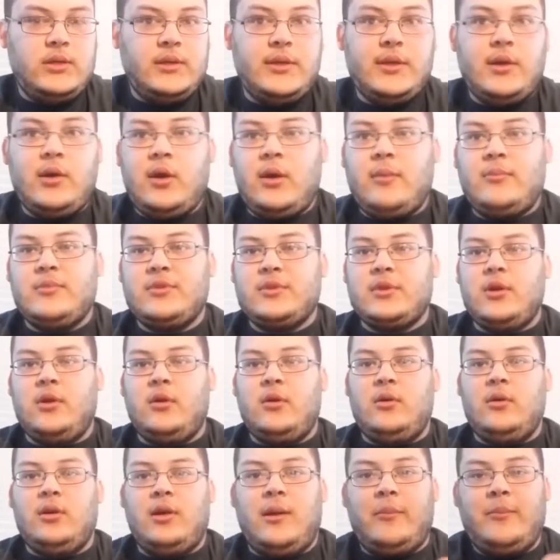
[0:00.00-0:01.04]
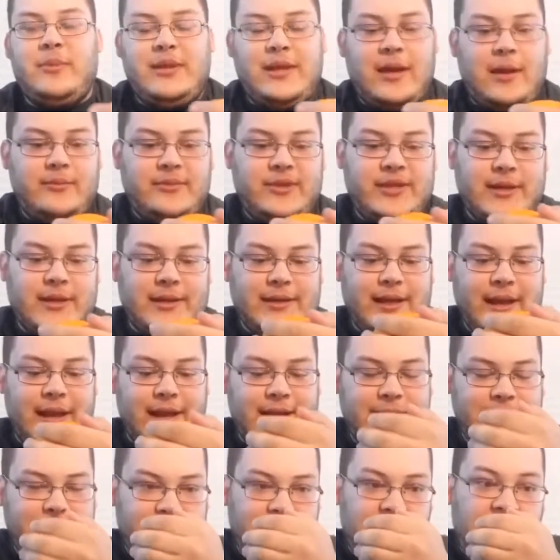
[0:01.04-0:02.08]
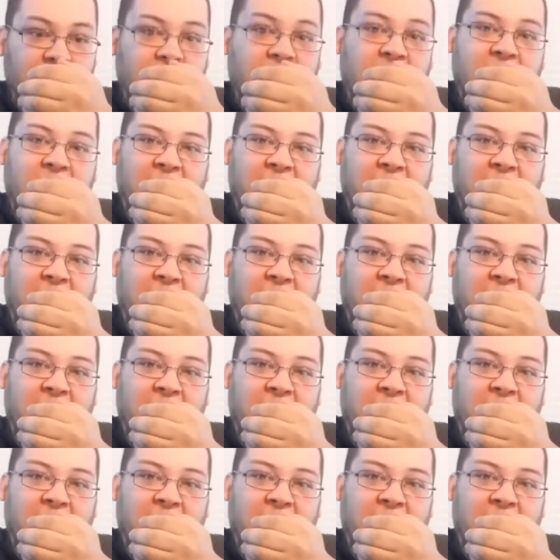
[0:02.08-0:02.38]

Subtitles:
So I'm just gonna taste it.